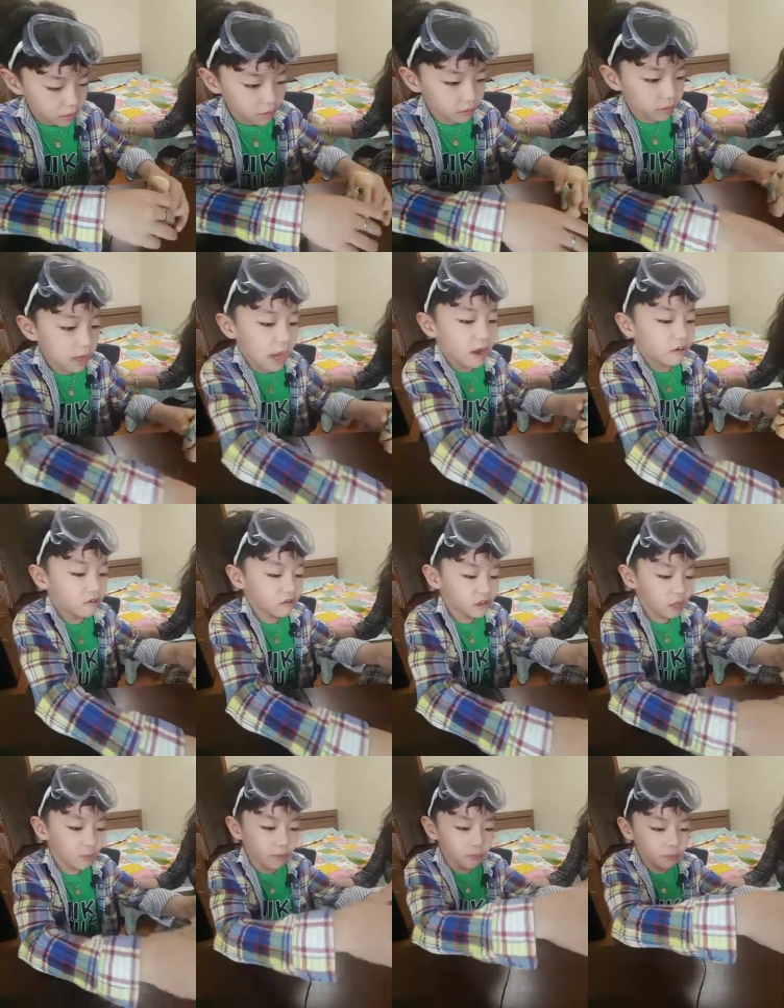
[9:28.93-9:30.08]
Now,
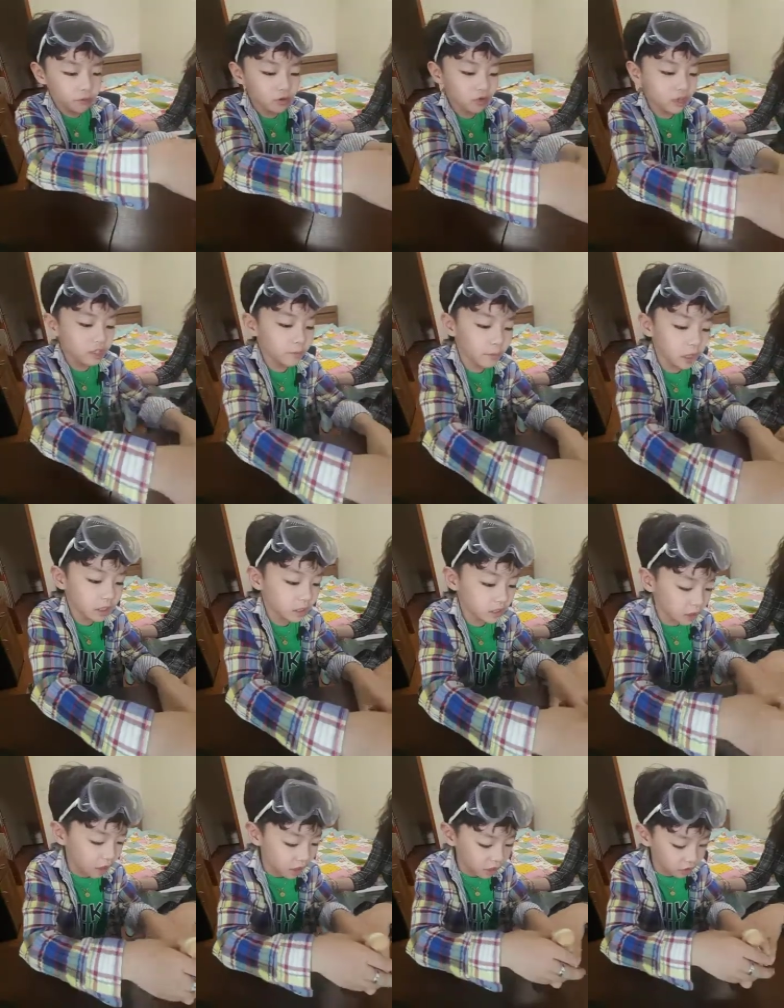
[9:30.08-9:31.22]
let me put this
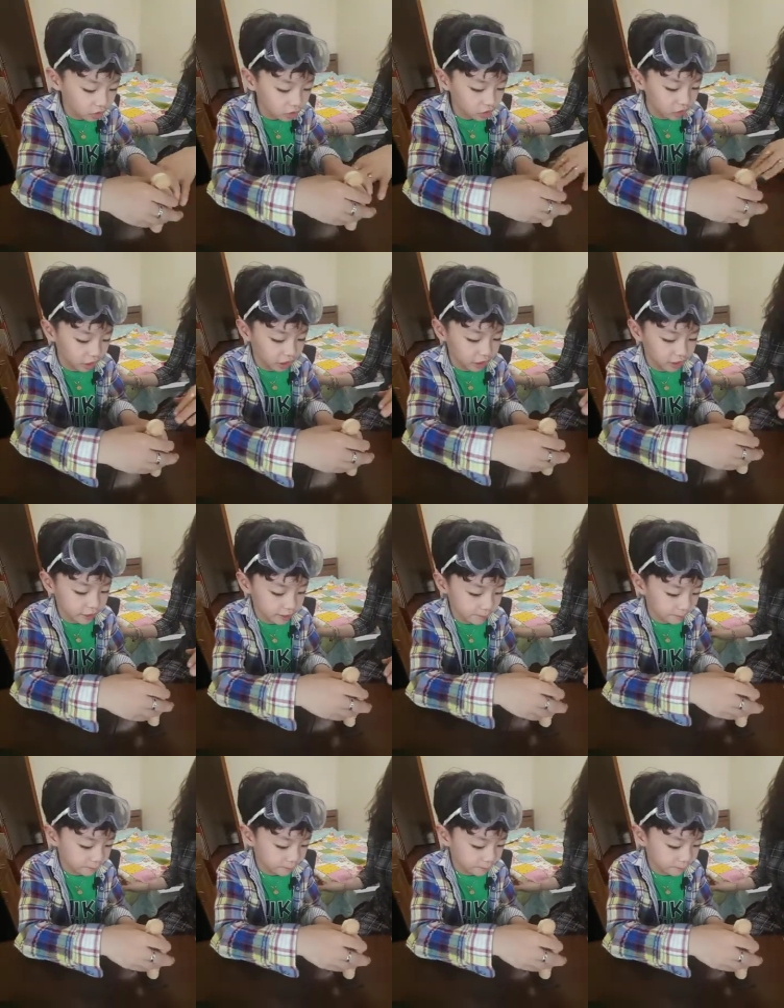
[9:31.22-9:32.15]
model onto this